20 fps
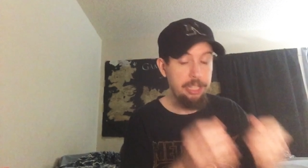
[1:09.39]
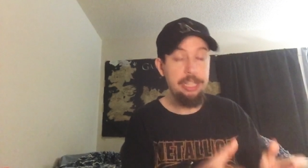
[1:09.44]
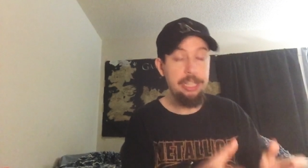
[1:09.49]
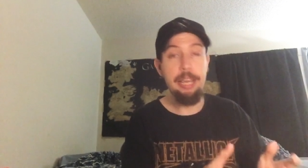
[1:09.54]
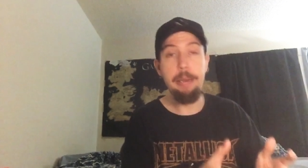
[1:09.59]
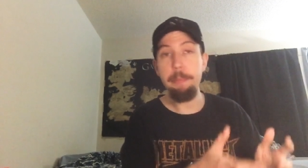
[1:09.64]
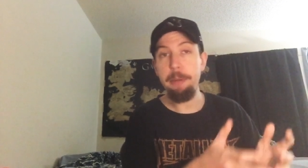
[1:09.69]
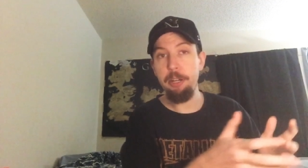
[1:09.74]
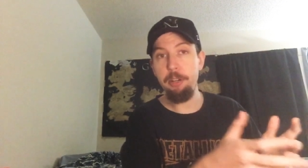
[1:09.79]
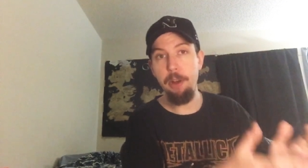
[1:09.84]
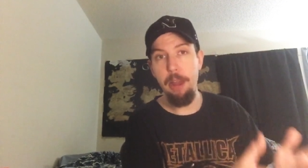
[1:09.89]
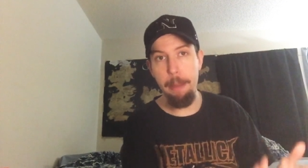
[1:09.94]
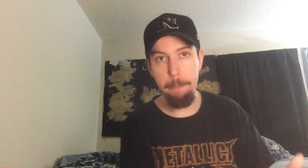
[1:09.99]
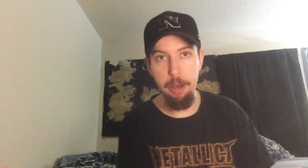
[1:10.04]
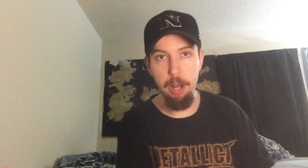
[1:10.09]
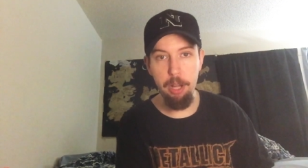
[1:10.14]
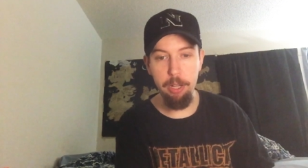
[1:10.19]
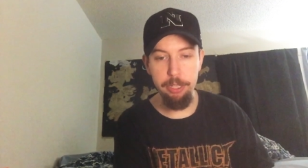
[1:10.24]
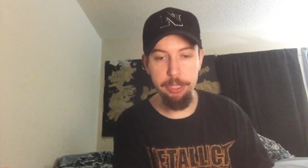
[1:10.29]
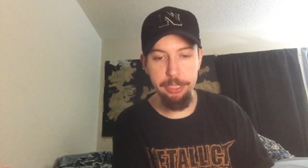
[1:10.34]
Democrat
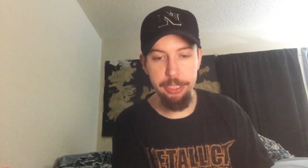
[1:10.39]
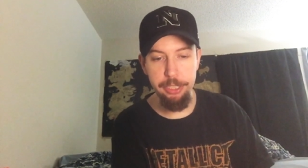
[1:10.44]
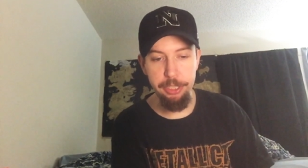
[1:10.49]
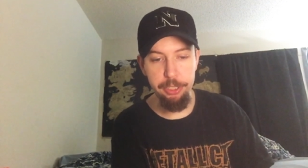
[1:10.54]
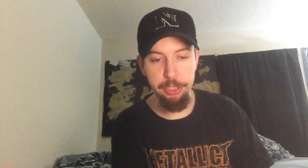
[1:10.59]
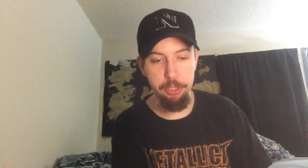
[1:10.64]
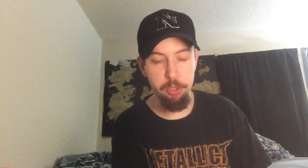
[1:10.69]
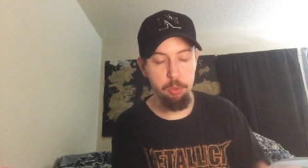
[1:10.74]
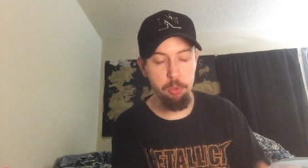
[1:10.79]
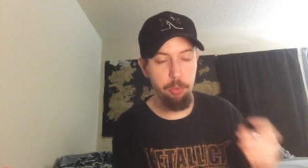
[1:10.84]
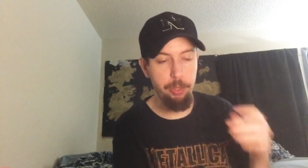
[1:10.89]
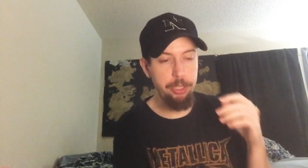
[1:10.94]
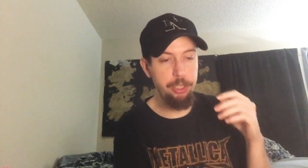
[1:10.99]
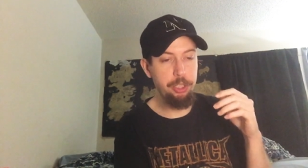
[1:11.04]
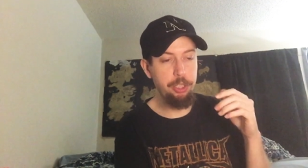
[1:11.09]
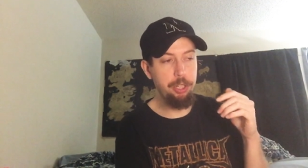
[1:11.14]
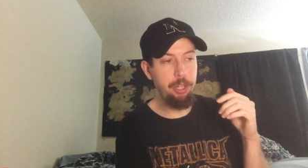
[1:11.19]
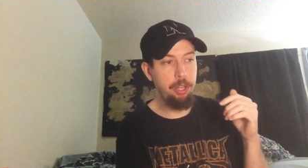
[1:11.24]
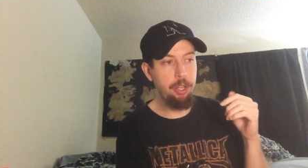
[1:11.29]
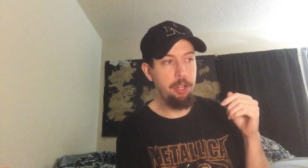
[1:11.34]
politicians,
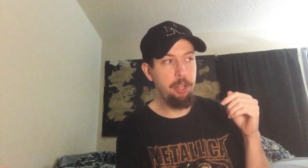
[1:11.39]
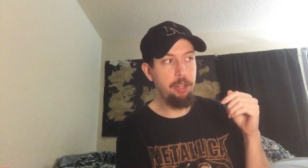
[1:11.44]
which